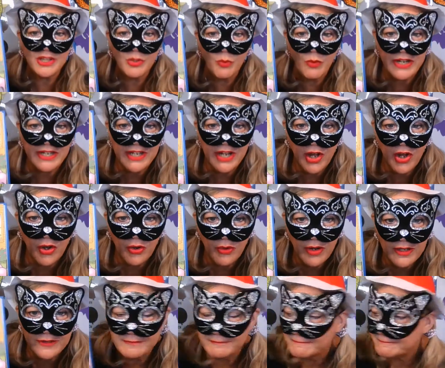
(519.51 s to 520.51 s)
the
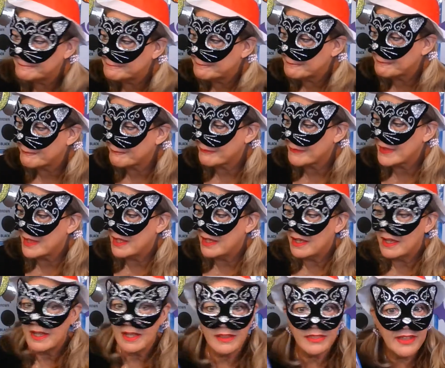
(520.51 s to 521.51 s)
window?
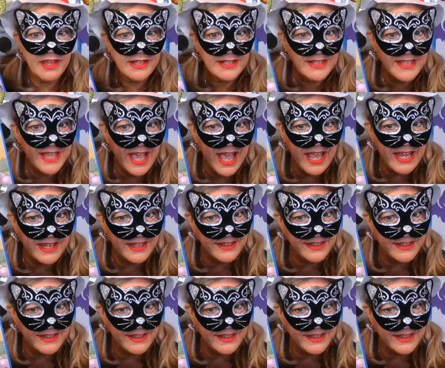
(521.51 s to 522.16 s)
The Cat